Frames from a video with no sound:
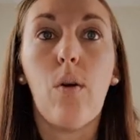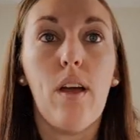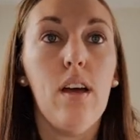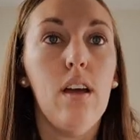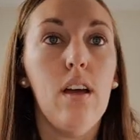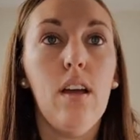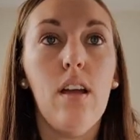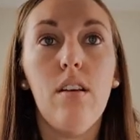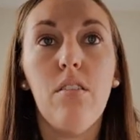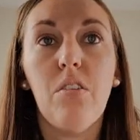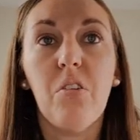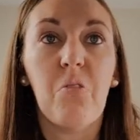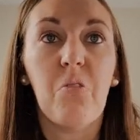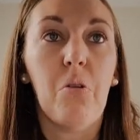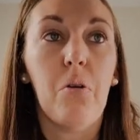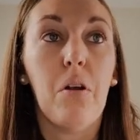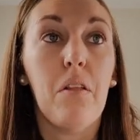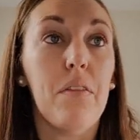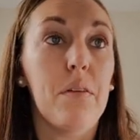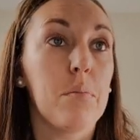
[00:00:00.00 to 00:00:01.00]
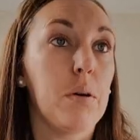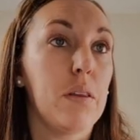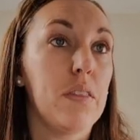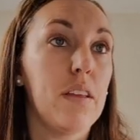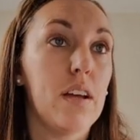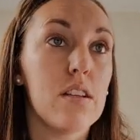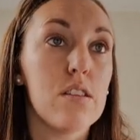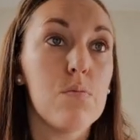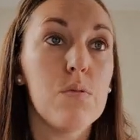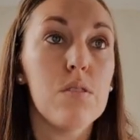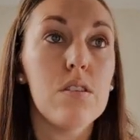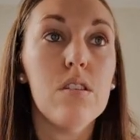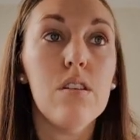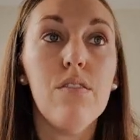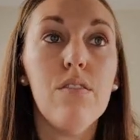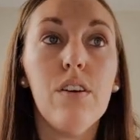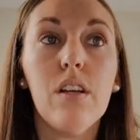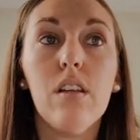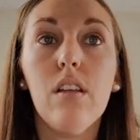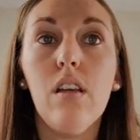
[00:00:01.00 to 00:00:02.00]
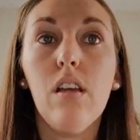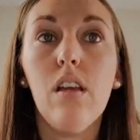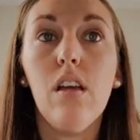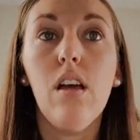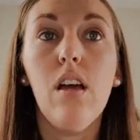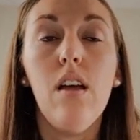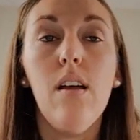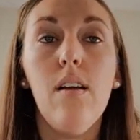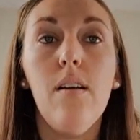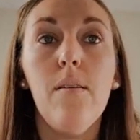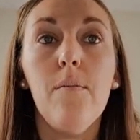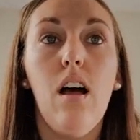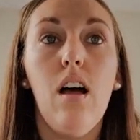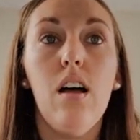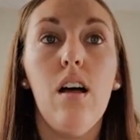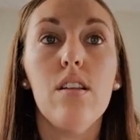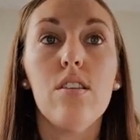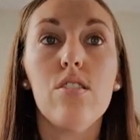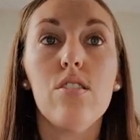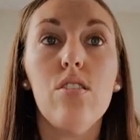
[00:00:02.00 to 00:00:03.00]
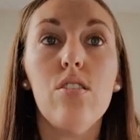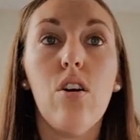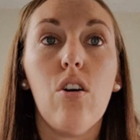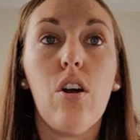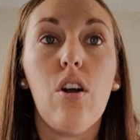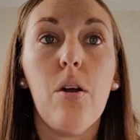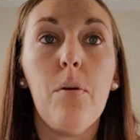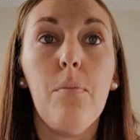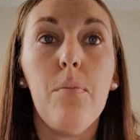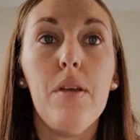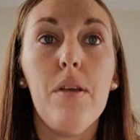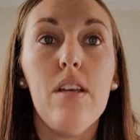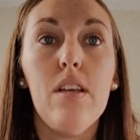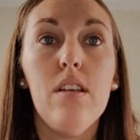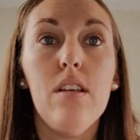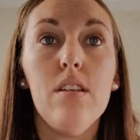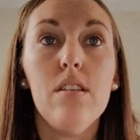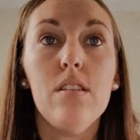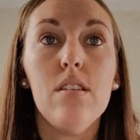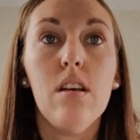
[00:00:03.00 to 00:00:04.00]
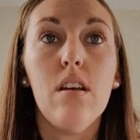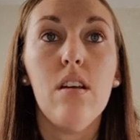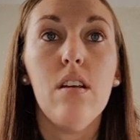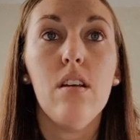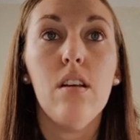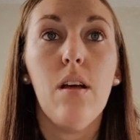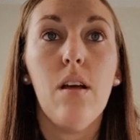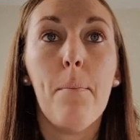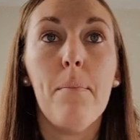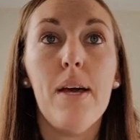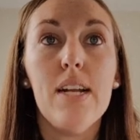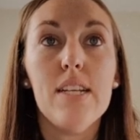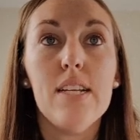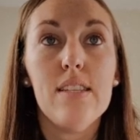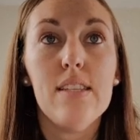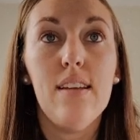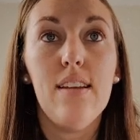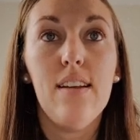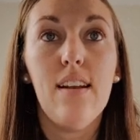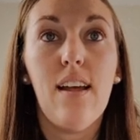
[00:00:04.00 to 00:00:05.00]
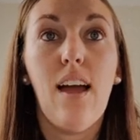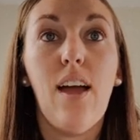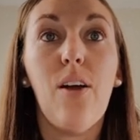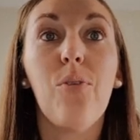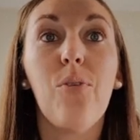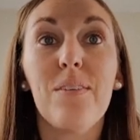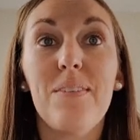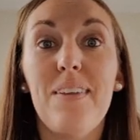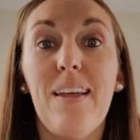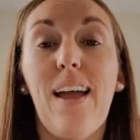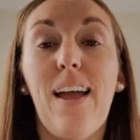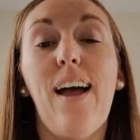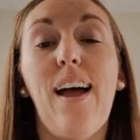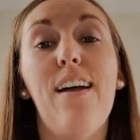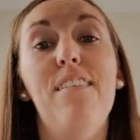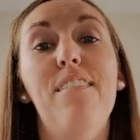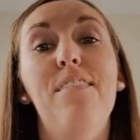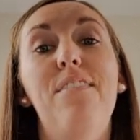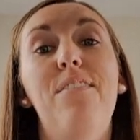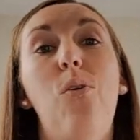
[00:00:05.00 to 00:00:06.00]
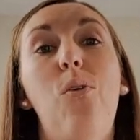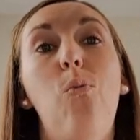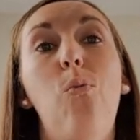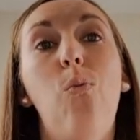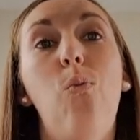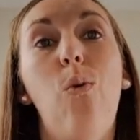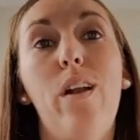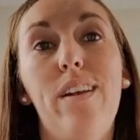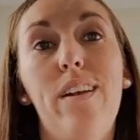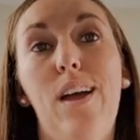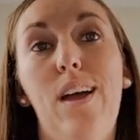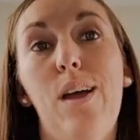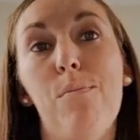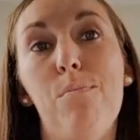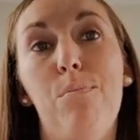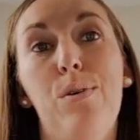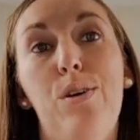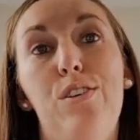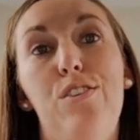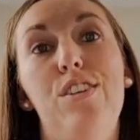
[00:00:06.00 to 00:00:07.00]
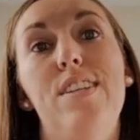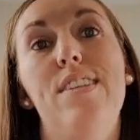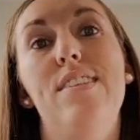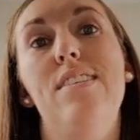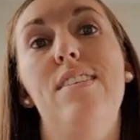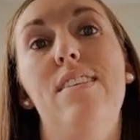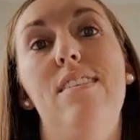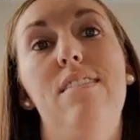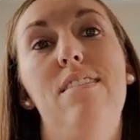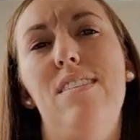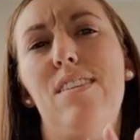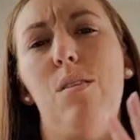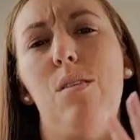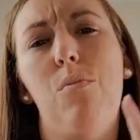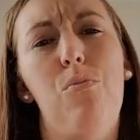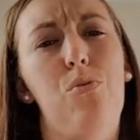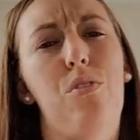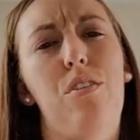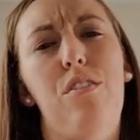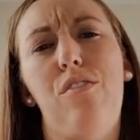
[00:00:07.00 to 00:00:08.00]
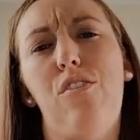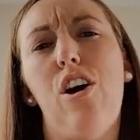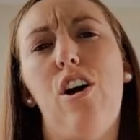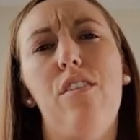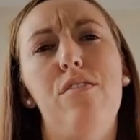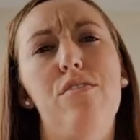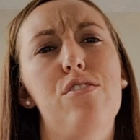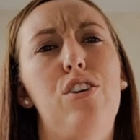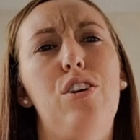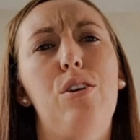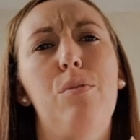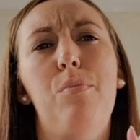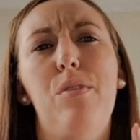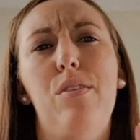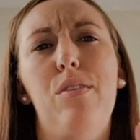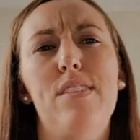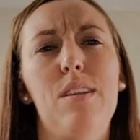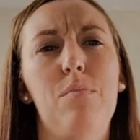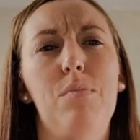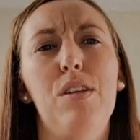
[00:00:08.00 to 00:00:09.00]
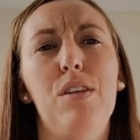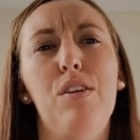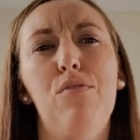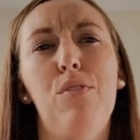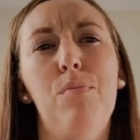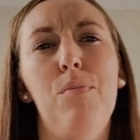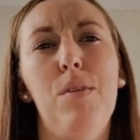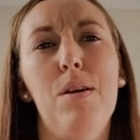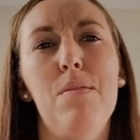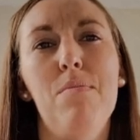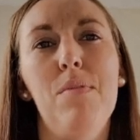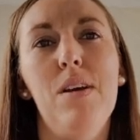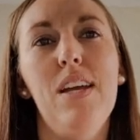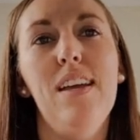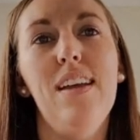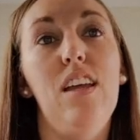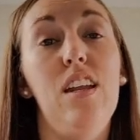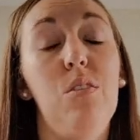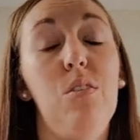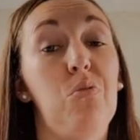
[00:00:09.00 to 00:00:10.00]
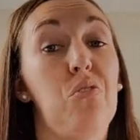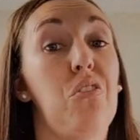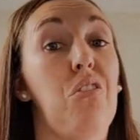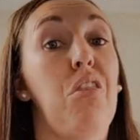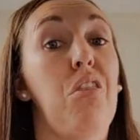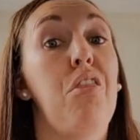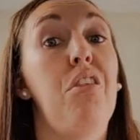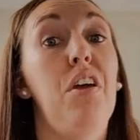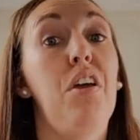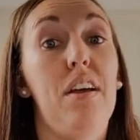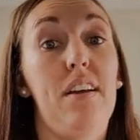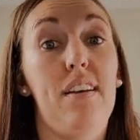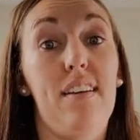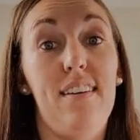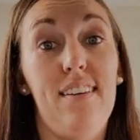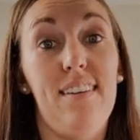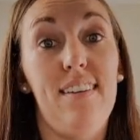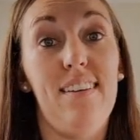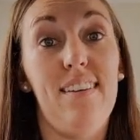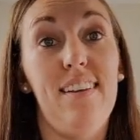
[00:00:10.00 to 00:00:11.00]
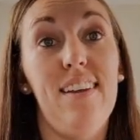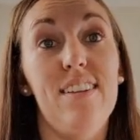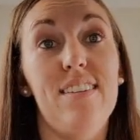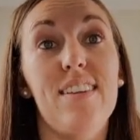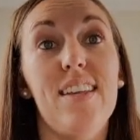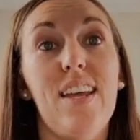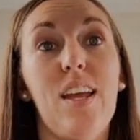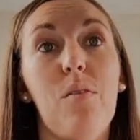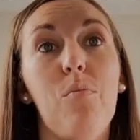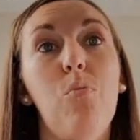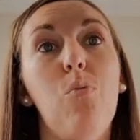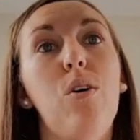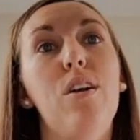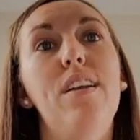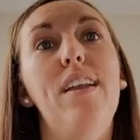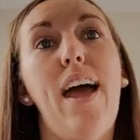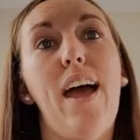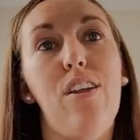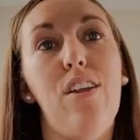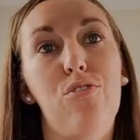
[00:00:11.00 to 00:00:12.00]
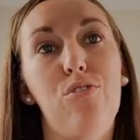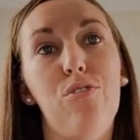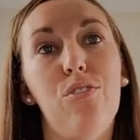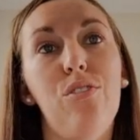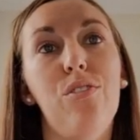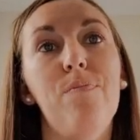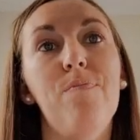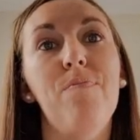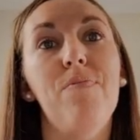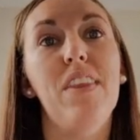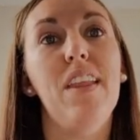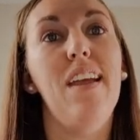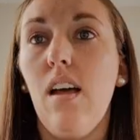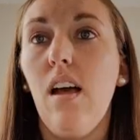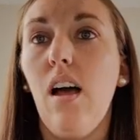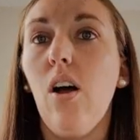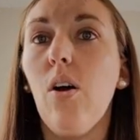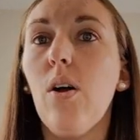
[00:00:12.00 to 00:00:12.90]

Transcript: Okay, don't know anything about that specifically. Uh, Zarbee's medicine. I will say I've one time purchased some sort of cough syrup or something from them, and it was thick. It's like more natural.